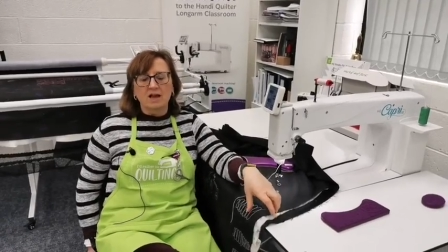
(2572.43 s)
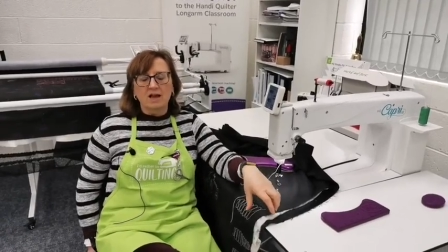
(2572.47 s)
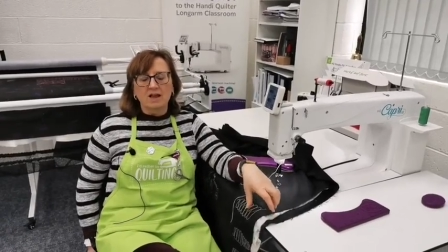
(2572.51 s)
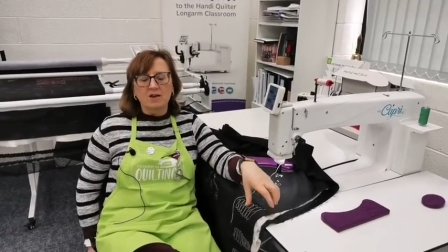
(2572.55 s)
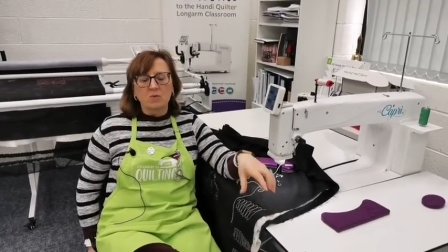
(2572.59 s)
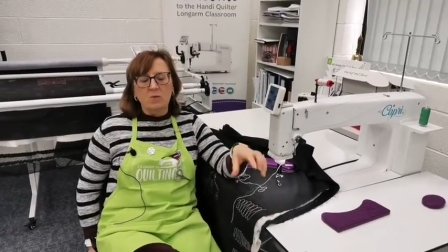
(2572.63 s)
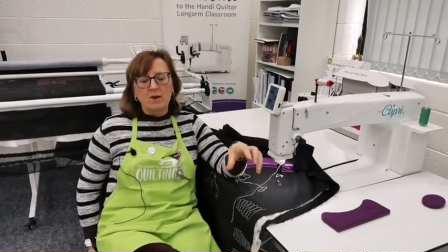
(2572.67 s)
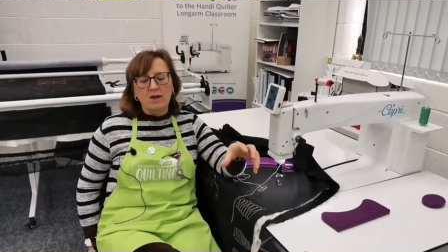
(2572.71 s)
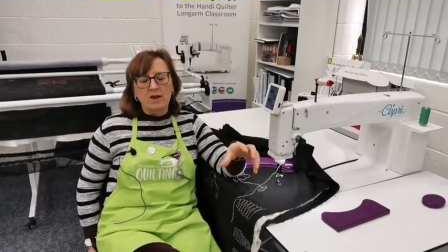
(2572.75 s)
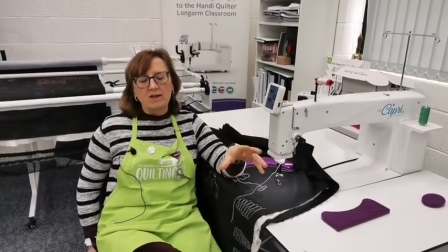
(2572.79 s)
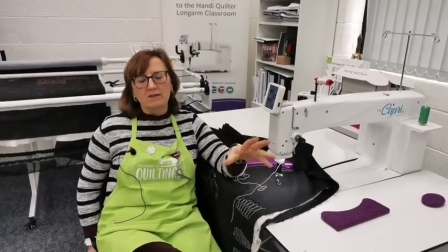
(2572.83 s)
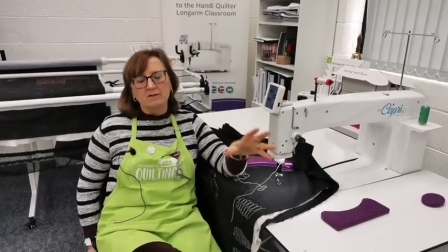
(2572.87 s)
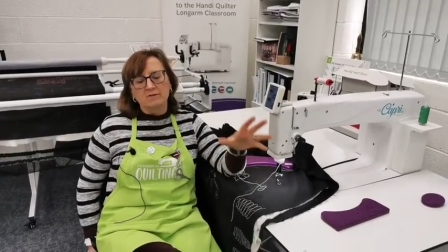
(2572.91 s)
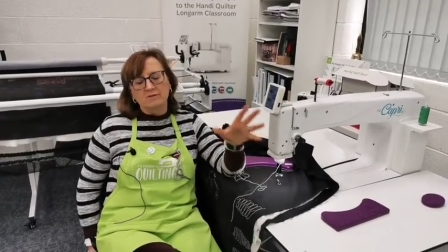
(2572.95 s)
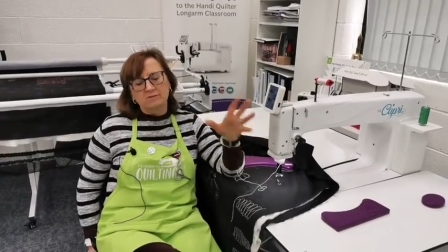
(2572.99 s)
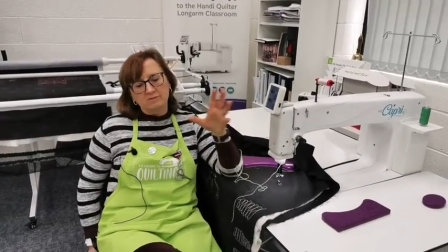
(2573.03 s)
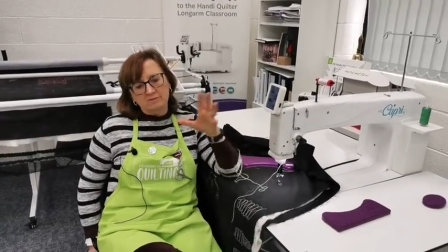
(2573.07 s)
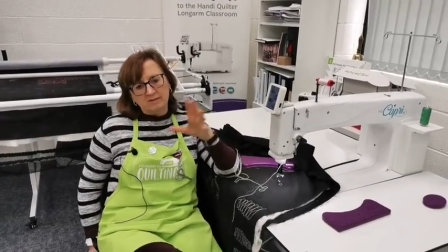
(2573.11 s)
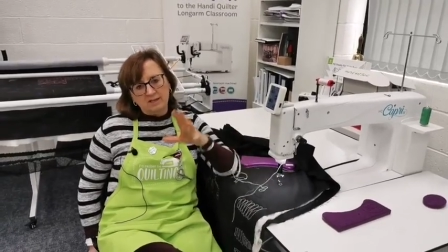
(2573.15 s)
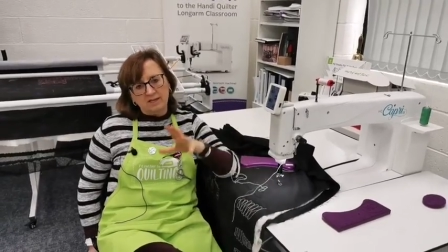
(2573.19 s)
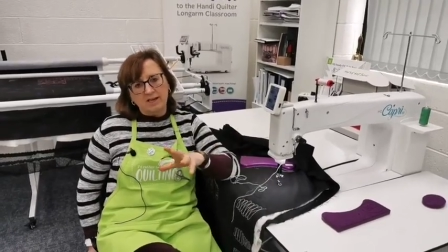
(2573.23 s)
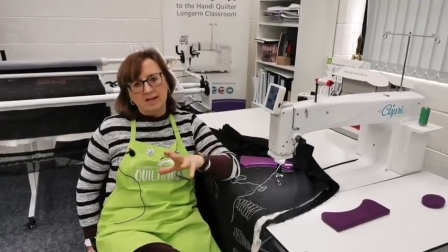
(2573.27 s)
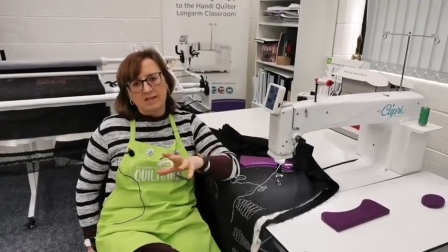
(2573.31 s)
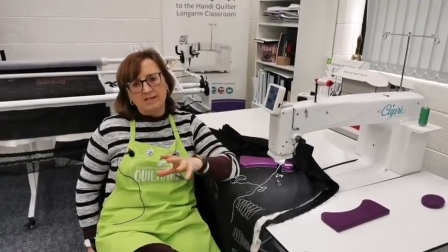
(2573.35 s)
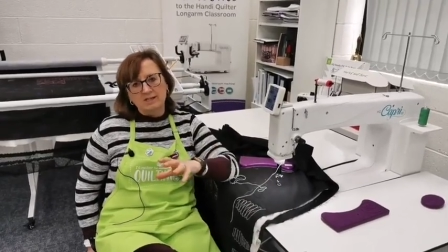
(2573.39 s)
and a way of
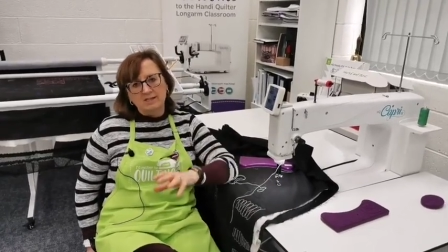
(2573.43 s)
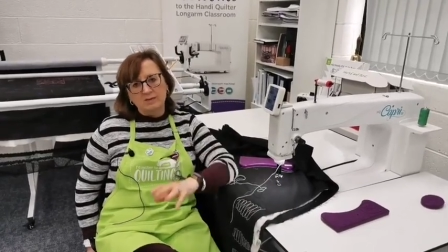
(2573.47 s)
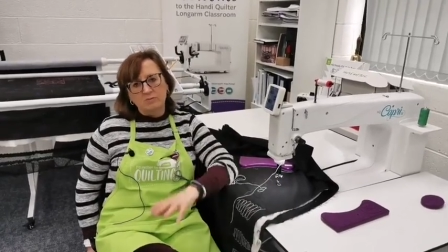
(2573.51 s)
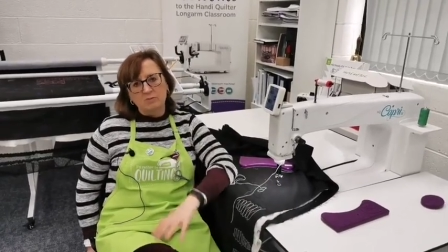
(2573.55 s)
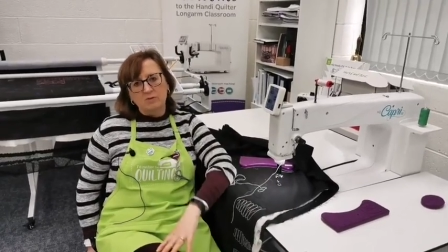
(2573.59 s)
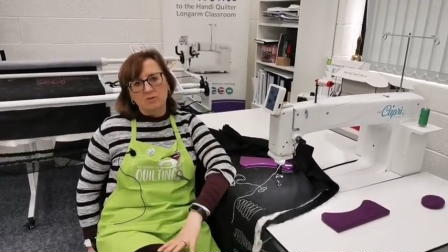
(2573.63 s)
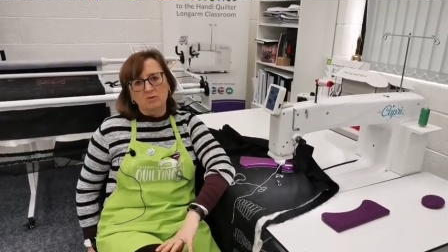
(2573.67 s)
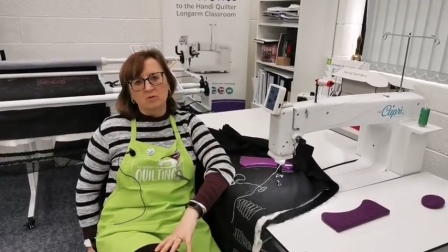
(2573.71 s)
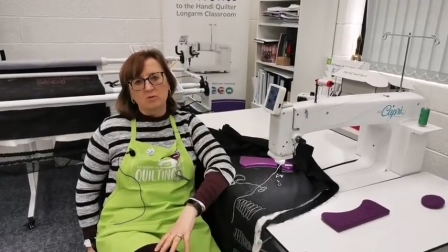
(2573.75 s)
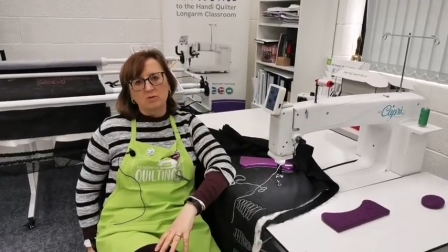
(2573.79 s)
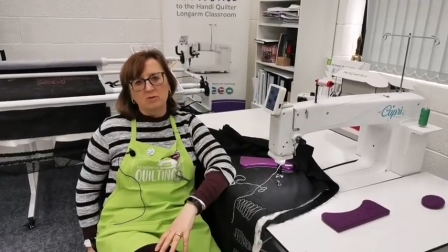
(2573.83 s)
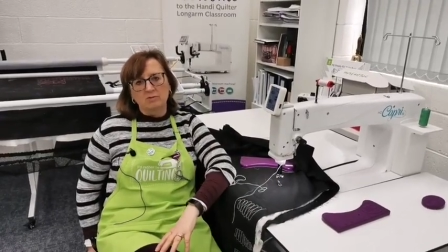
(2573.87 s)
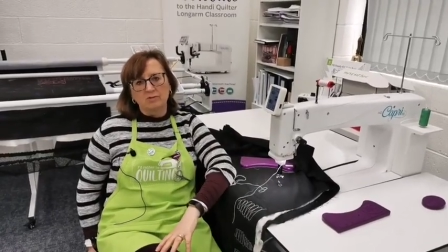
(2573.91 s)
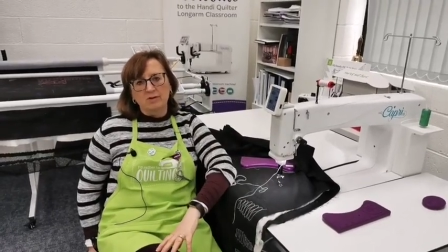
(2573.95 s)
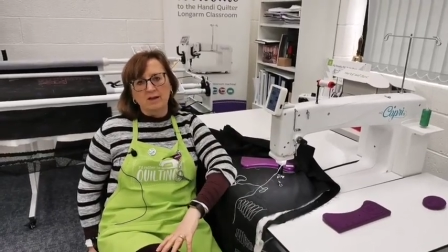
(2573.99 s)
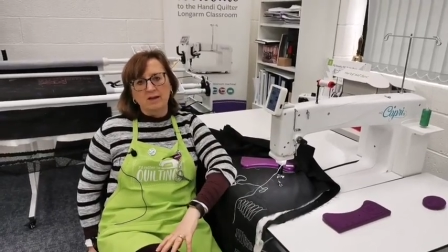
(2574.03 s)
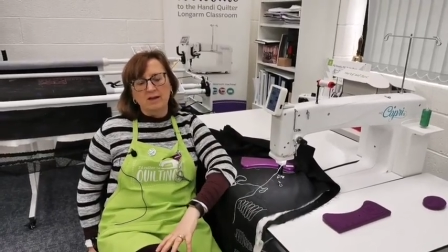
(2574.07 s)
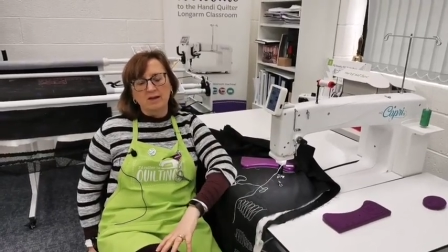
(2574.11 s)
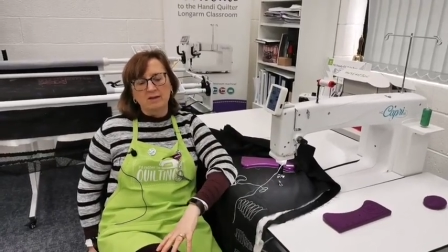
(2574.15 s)
connecting with all of